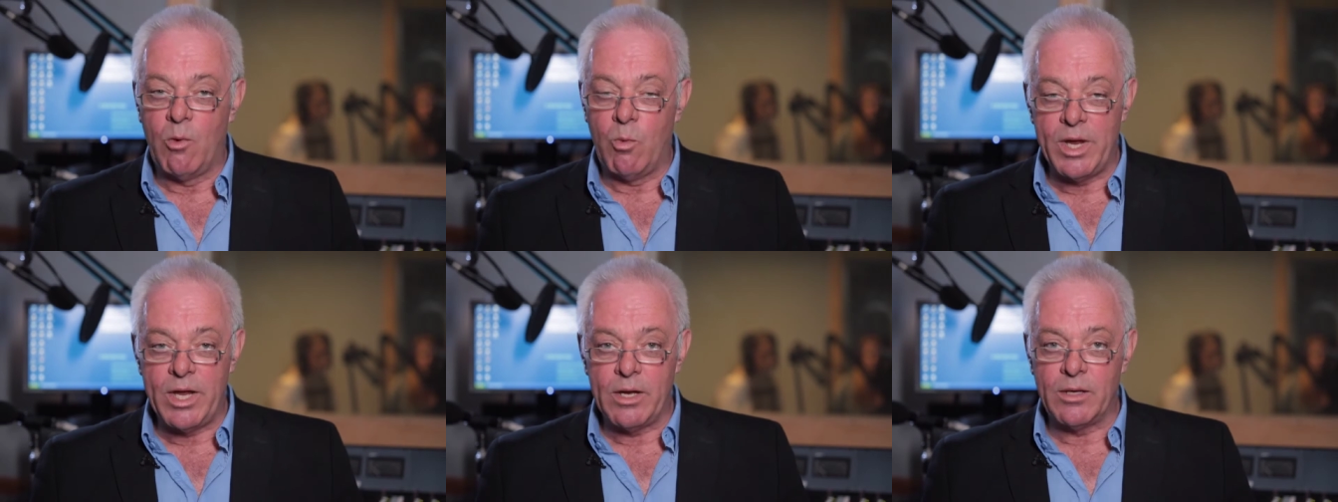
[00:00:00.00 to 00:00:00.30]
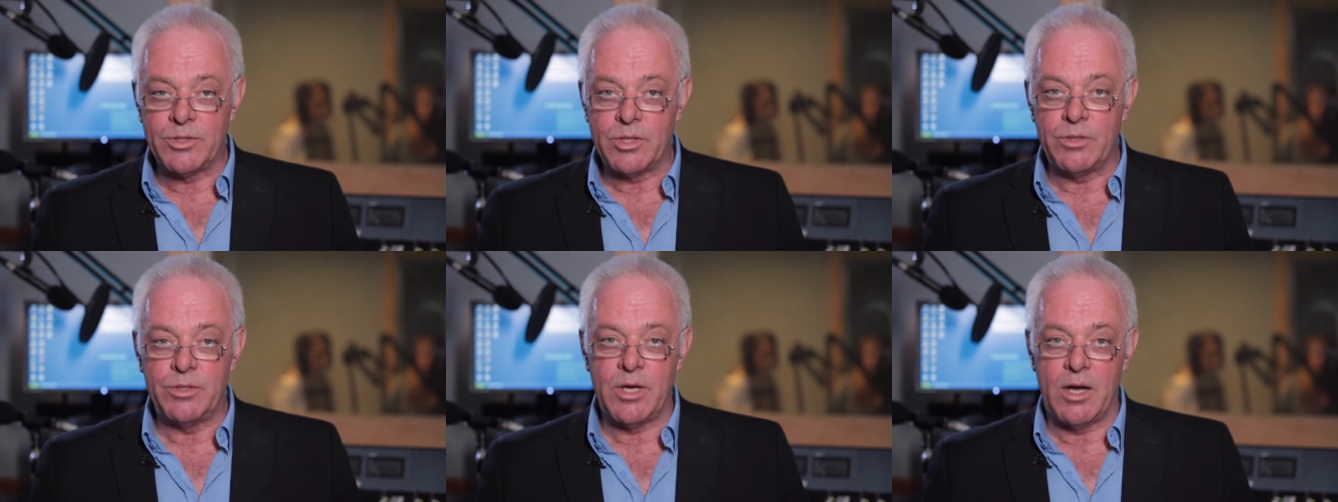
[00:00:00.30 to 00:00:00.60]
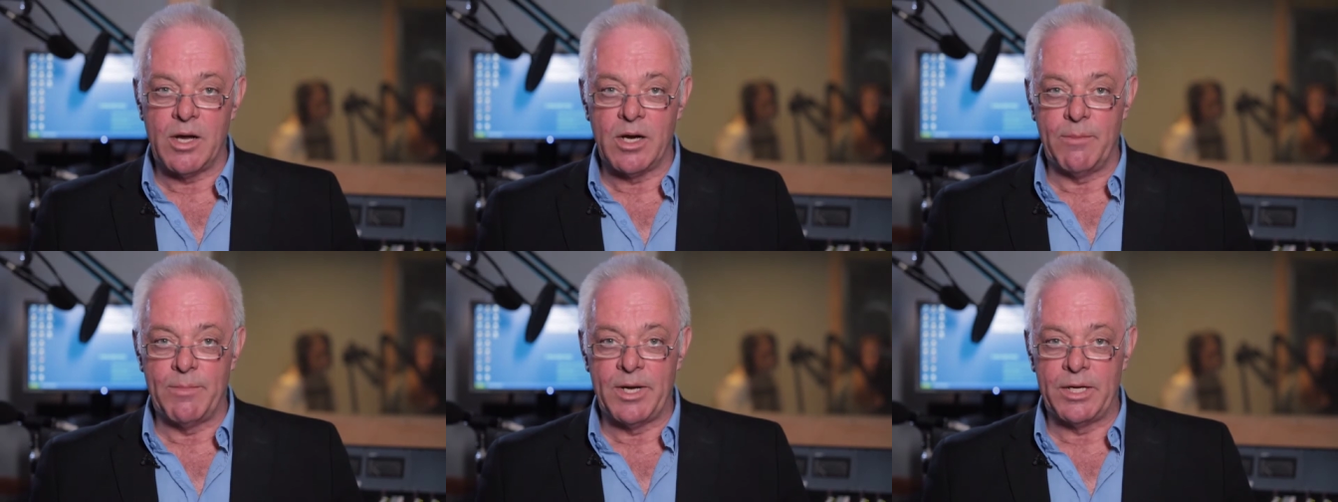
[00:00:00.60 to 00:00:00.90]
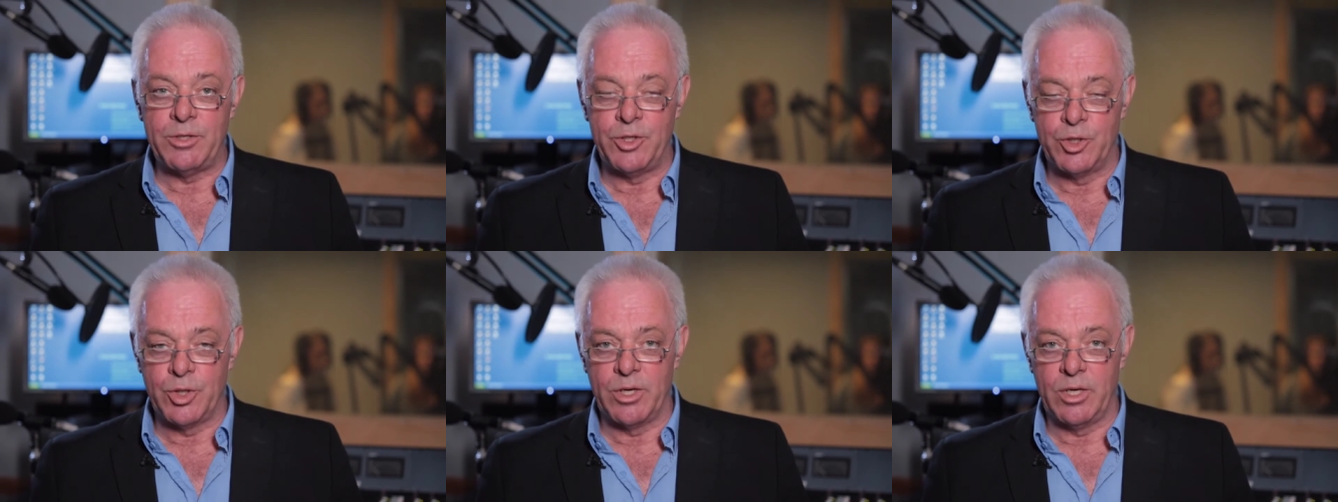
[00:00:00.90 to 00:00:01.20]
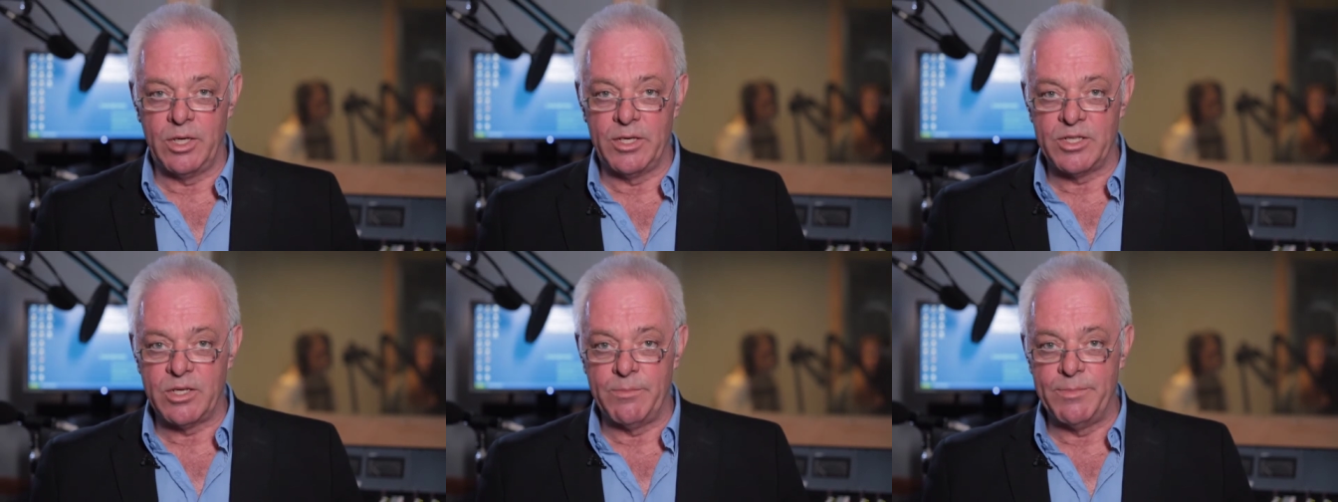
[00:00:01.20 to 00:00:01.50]
We also talk about
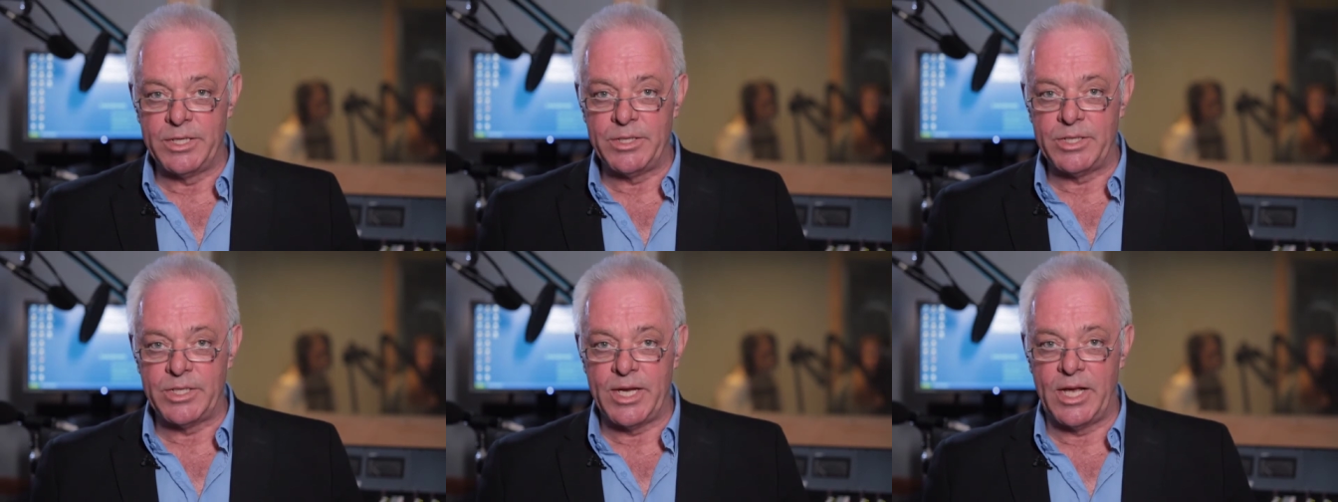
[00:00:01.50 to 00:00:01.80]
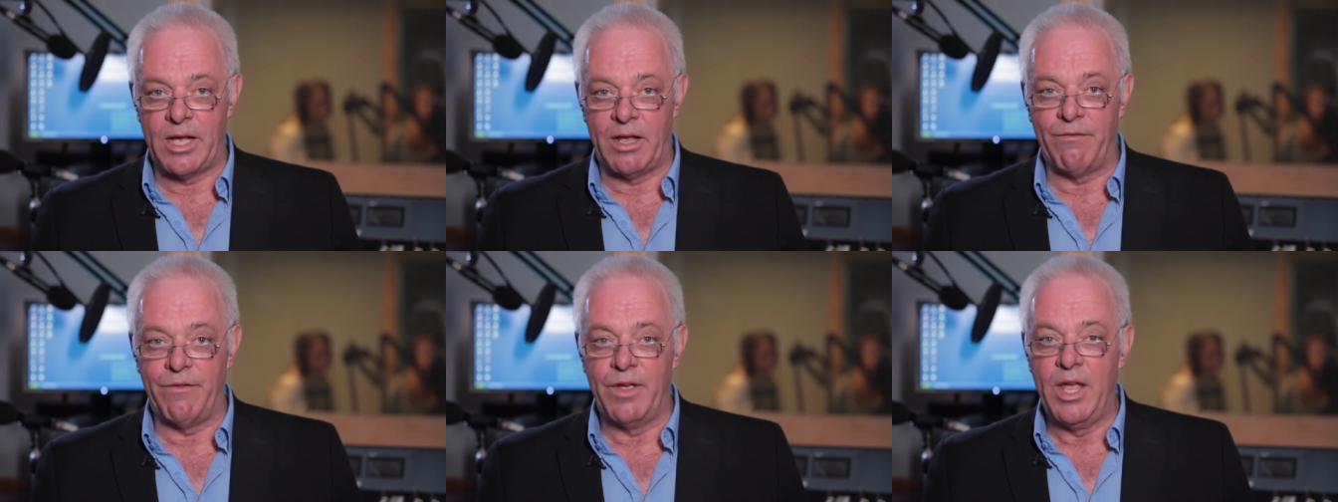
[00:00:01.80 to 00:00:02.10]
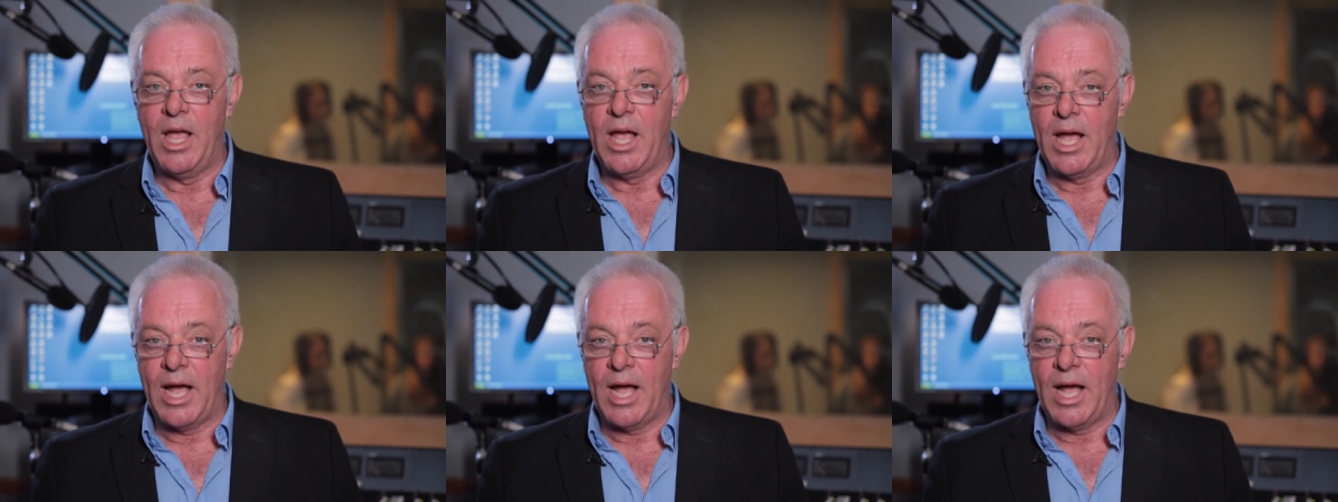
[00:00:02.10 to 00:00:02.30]
journalism itself,